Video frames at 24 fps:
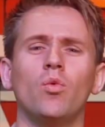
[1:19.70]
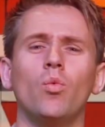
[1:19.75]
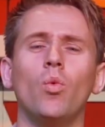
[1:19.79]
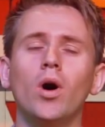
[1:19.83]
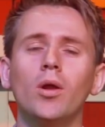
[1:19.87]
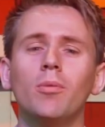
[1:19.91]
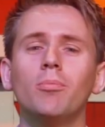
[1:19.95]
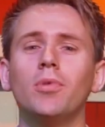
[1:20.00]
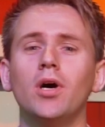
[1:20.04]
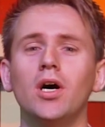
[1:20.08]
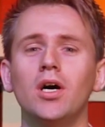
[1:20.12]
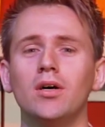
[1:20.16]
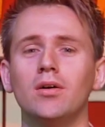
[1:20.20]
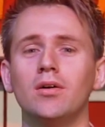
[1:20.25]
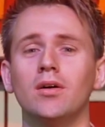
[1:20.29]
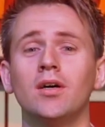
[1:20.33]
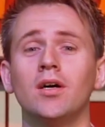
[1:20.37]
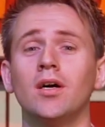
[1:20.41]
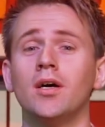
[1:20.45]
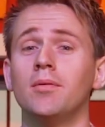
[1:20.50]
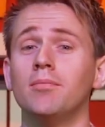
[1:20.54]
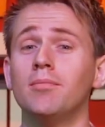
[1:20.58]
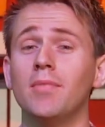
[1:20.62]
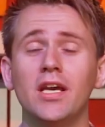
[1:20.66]
1 ball
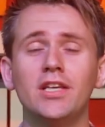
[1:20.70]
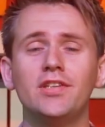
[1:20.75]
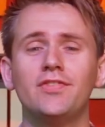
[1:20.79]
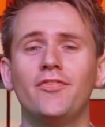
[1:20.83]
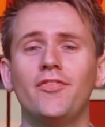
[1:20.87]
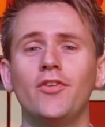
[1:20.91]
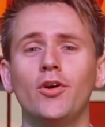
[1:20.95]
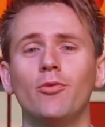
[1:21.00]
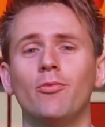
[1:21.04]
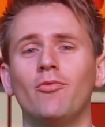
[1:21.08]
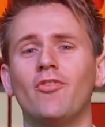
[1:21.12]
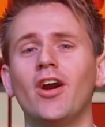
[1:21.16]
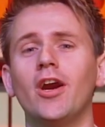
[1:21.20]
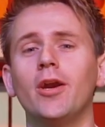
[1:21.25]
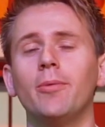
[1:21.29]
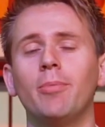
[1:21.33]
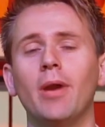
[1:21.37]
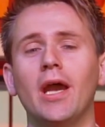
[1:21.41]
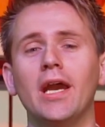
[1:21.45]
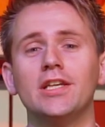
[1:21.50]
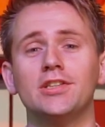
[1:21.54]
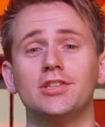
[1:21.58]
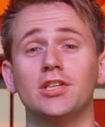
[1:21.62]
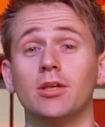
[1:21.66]
may feel very
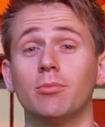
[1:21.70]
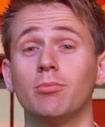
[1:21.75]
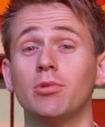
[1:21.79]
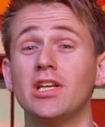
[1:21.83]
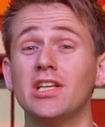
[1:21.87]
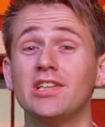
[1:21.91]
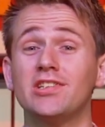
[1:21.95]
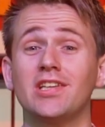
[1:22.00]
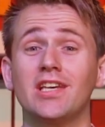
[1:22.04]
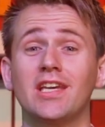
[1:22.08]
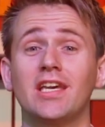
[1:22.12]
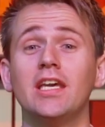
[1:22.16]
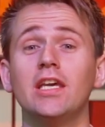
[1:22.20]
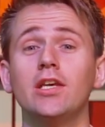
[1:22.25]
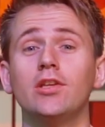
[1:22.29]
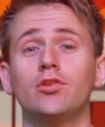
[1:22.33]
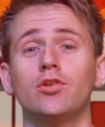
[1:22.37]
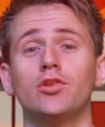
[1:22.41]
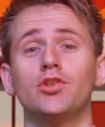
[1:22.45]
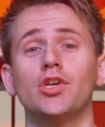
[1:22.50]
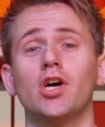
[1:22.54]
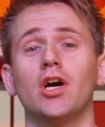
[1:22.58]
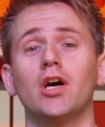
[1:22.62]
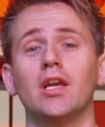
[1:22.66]
basic, but it's the key
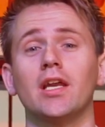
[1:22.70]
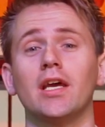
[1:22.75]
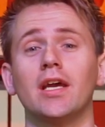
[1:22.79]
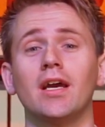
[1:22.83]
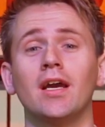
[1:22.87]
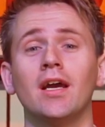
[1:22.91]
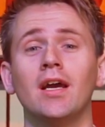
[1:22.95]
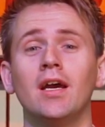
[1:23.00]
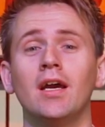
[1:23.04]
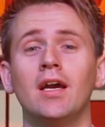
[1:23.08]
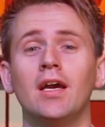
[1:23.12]
to juggling.